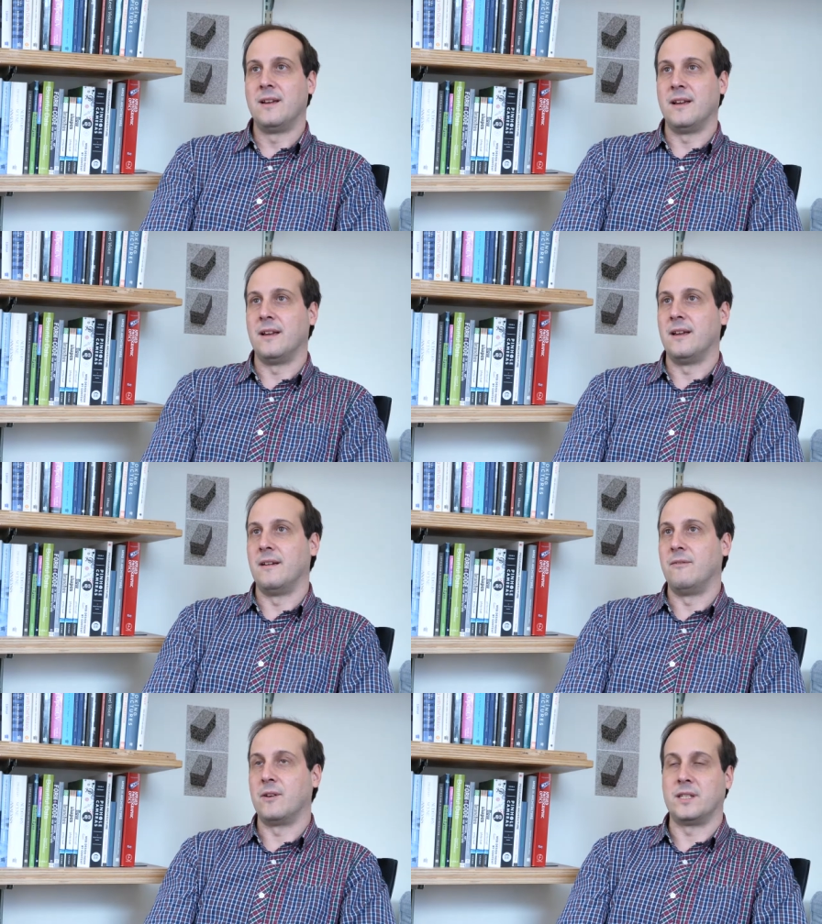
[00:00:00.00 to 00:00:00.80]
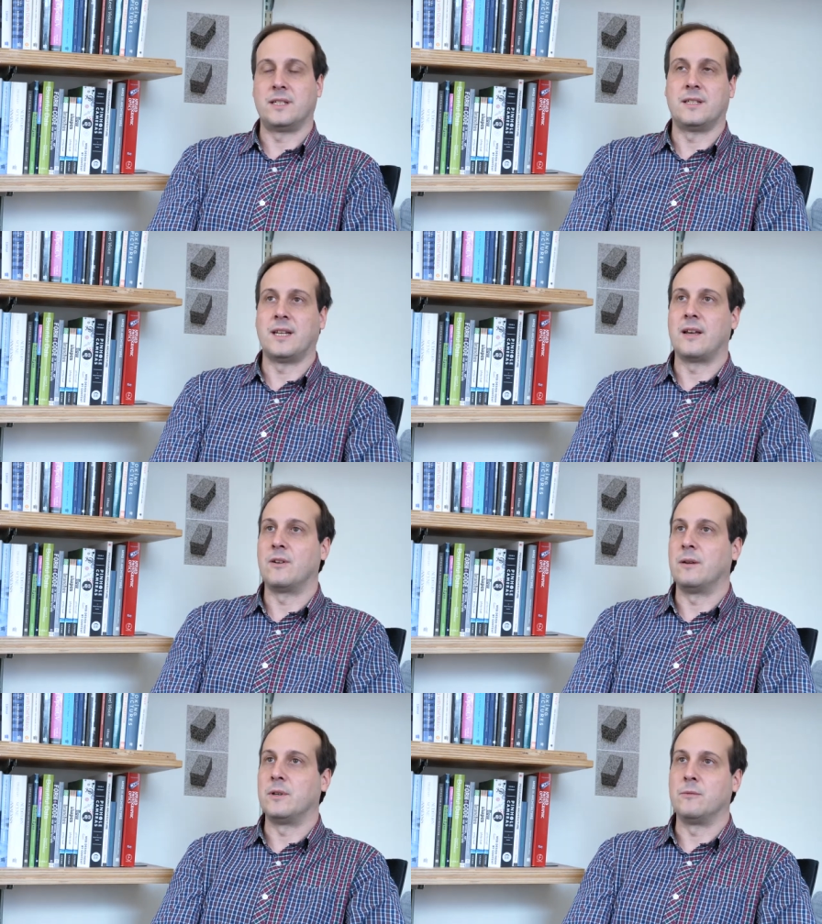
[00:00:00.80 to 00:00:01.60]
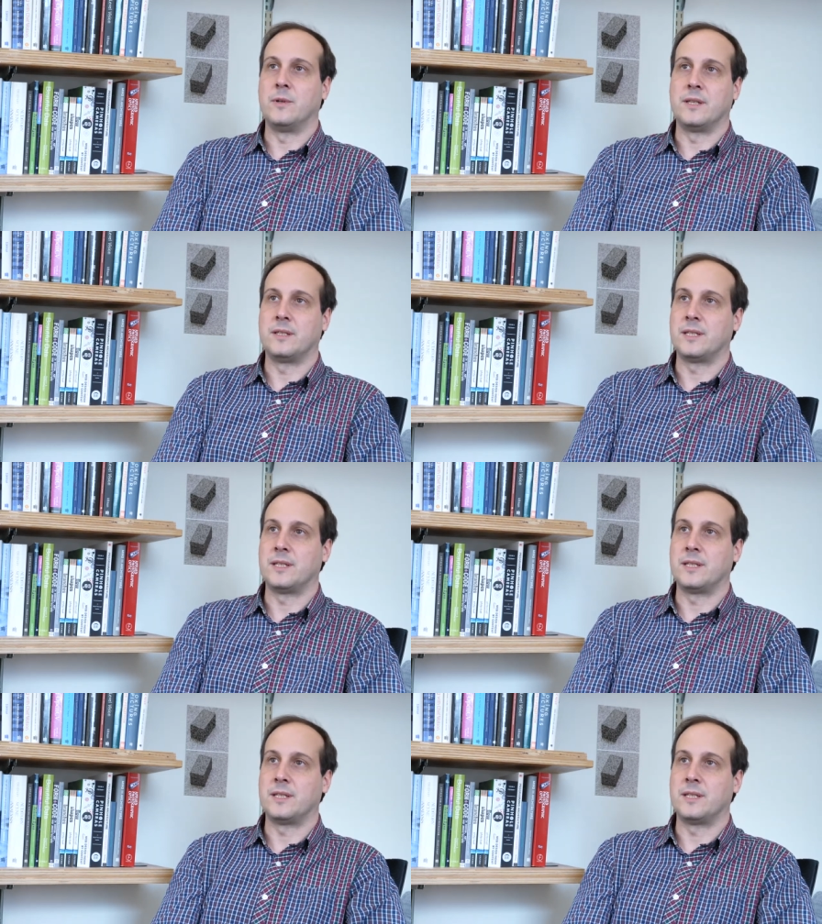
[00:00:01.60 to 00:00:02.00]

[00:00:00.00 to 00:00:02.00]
Uh, for instance, I collaborate with